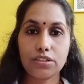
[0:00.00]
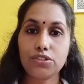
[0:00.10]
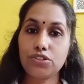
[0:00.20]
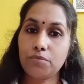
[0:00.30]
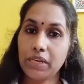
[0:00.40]

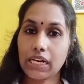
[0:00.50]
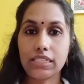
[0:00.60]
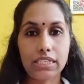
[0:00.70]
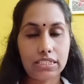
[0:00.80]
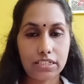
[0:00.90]
to be
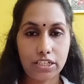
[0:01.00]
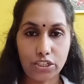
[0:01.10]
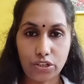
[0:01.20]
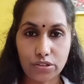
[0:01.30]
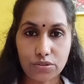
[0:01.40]
conducted in
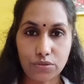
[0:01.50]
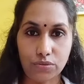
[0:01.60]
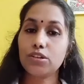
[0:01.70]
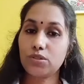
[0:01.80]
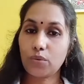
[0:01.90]
your school.
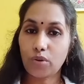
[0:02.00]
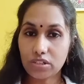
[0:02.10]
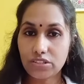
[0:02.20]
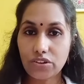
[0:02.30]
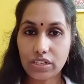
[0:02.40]
So what
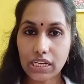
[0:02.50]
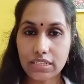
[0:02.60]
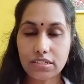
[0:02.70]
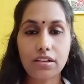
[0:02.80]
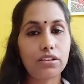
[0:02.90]
is your
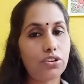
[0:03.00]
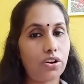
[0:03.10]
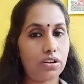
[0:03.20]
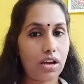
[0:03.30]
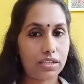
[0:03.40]
title? Your
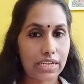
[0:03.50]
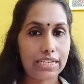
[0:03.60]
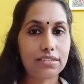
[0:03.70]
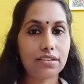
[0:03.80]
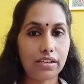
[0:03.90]

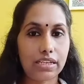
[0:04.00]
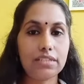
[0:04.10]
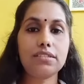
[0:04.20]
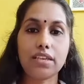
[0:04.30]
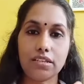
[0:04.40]
title
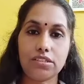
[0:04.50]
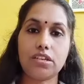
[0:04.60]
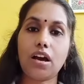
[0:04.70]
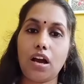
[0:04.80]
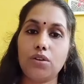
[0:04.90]
is
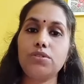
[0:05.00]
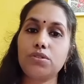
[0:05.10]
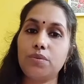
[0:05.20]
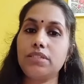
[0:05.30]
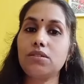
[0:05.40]
inter-house
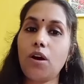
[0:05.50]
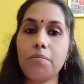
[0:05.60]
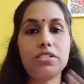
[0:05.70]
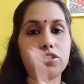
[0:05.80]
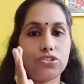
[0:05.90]
quiz
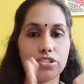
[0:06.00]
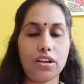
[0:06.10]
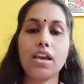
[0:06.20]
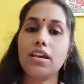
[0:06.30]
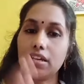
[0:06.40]
competition.
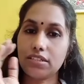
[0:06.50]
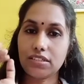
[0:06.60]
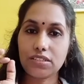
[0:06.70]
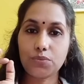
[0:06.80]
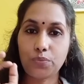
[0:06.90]
It
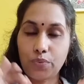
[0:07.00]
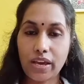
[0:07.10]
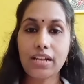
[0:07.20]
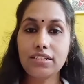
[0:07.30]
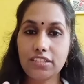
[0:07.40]
is
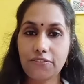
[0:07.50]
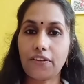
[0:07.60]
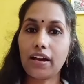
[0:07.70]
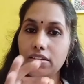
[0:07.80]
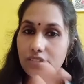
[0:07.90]
well
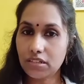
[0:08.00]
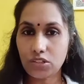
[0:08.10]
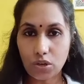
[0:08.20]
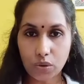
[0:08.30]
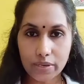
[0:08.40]
defined in
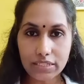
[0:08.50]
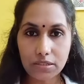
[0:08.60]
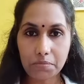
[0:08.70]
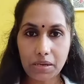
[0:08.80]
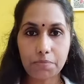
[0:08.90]
your question
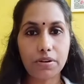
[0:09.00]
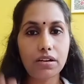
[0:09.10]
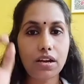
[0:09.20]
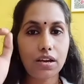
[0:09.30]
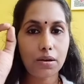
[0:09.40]
paper.
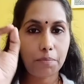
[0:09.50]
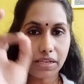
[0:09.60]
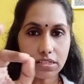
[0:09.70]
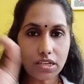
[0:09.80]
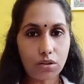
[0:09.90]
Pick
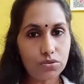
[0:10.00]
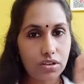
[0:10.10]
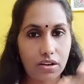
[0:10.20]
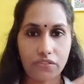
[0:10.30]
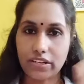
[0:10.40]
it out
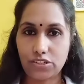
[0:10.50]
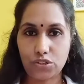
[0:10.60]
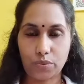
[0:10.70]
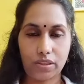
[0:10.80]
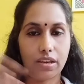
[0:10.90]
and write it
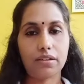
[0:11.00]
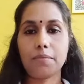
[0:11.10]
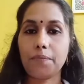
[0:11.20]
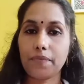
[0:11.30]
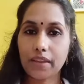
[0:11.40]
over there.
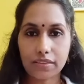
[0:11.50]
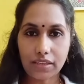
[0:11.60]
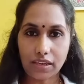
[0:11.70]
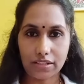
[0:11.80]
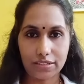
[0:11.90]

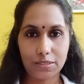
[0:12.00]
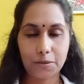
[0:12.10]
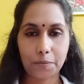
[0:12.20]
Nothing else.